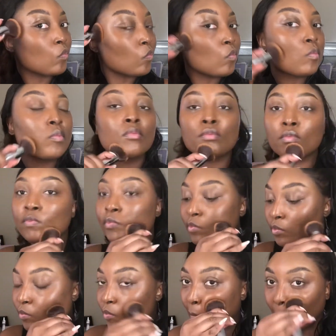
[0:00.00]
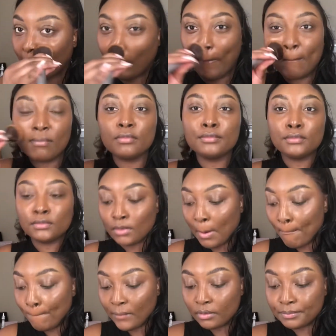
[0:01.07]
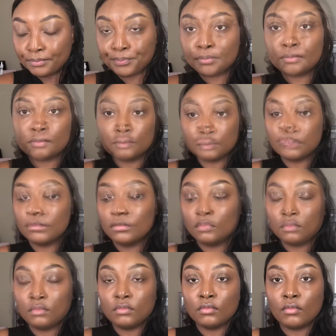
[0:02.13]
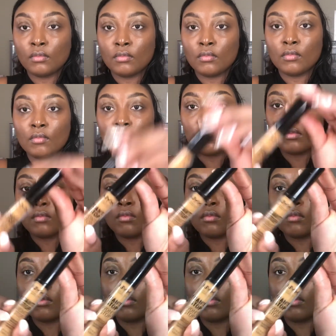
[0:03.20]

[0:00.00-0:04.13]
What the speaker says: Eyes, get the eyes, everything. Just blend. All right, next we're